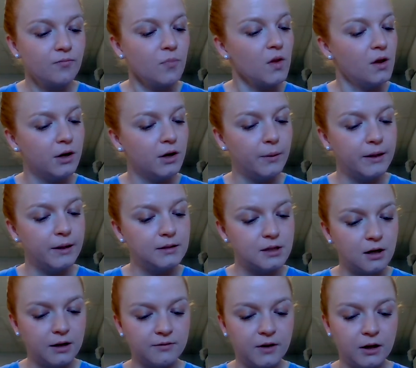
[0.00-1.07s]
Noelle and
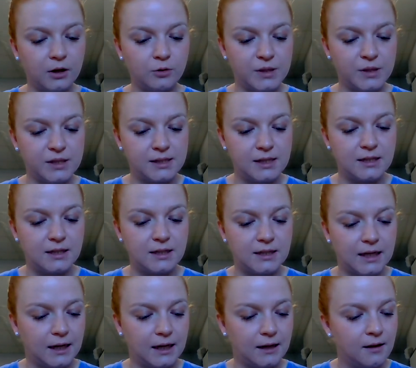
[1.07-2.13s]
Todd followed Misty to the
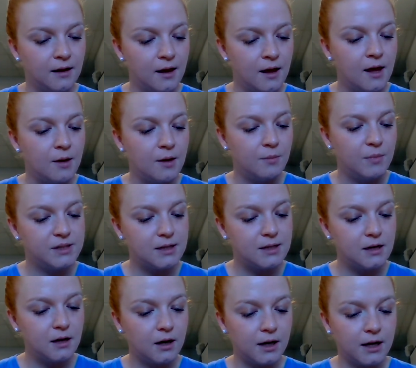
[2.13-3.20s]
den. Misty
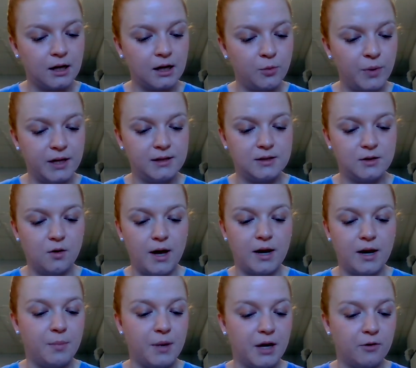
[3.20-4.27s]
got a yellow pencil and
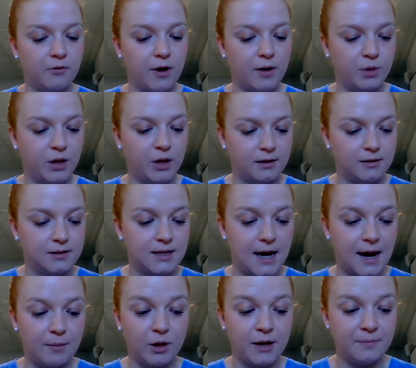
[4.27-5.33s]
a big red blank
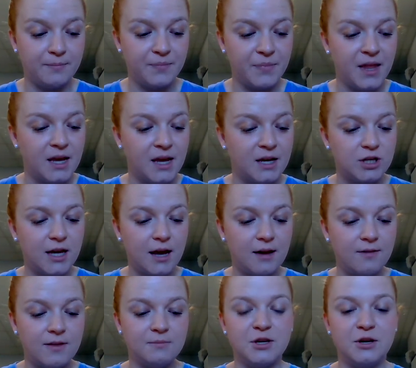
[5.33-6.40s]
tablet. She gave
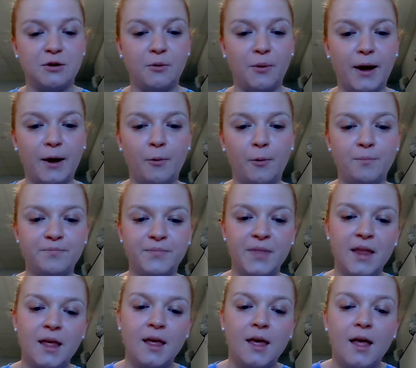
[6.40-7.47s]
them to Noelle.
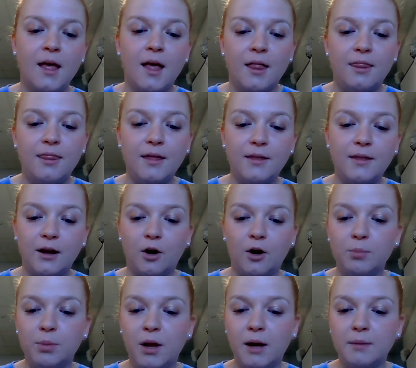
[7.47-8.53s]
Then they all
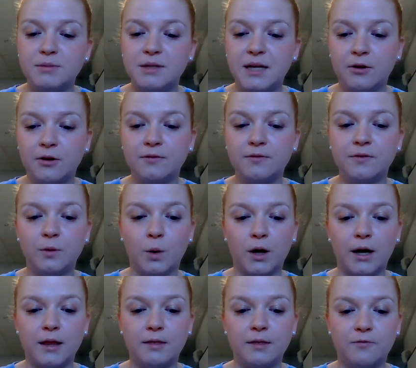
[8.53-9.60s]
plopped down on the floor
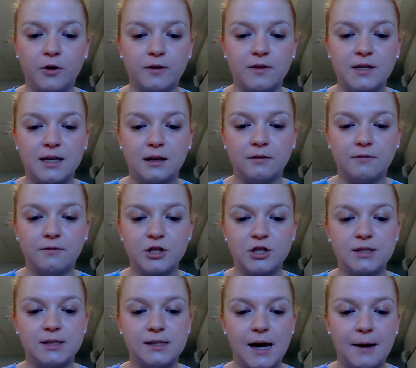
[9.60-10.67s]
in front of the television
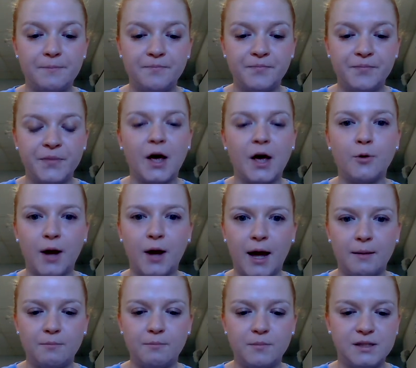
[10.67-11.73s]
set. "Okay,"
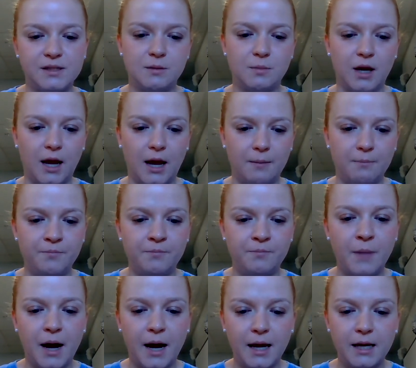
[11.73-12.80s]
Misty began.
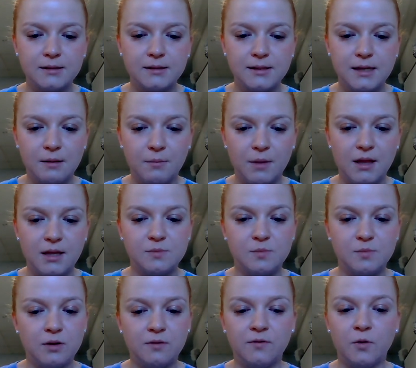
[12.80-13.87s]
"My aunt sent me this
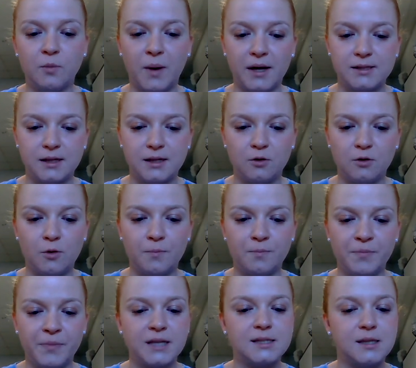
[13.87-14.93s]
beautiful bicycle.
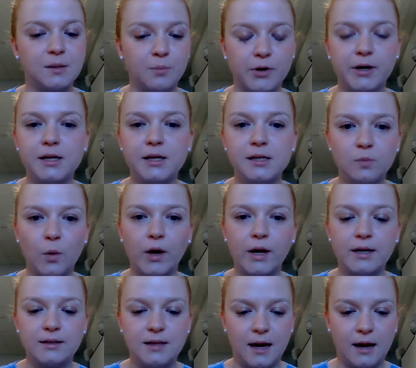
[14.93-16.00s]
It's the prettiest one
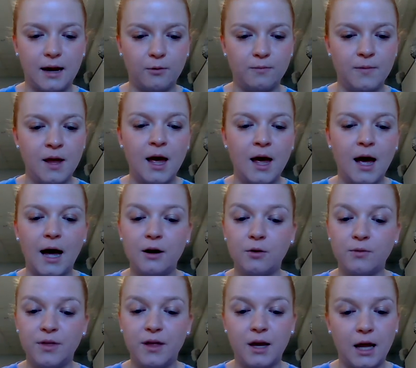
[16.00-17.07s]
in town. I
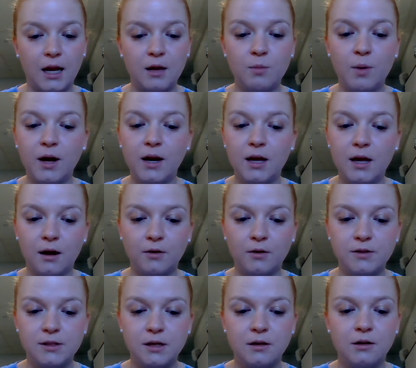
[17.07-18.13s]
don't think anybody
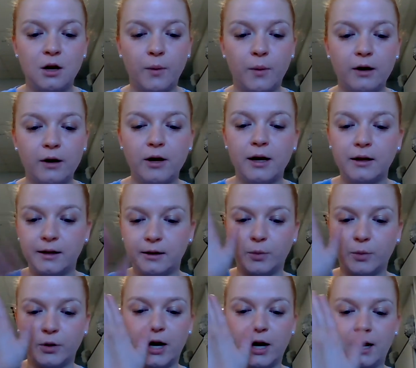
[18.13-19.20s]
else—" Noelle held up
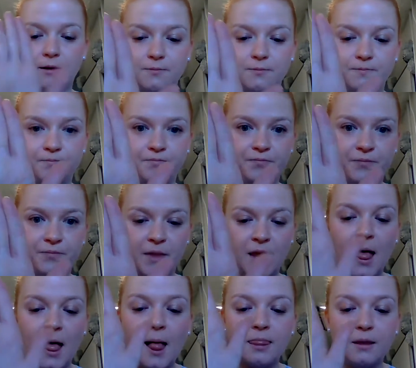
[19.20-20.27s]
her hand.
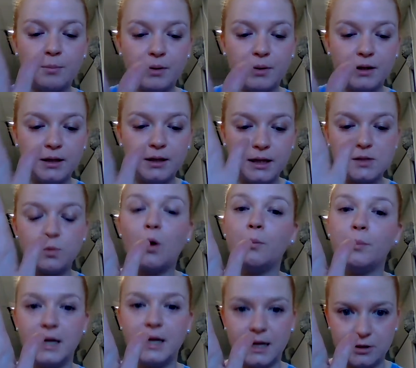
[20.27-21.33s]
"The police won't
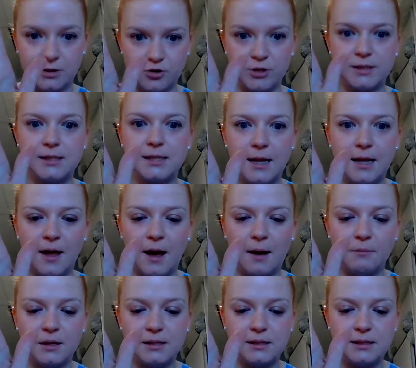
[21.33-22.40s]
be interested in that,
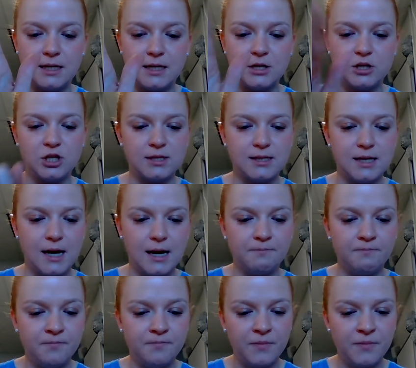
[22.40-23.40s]
Misty," she said.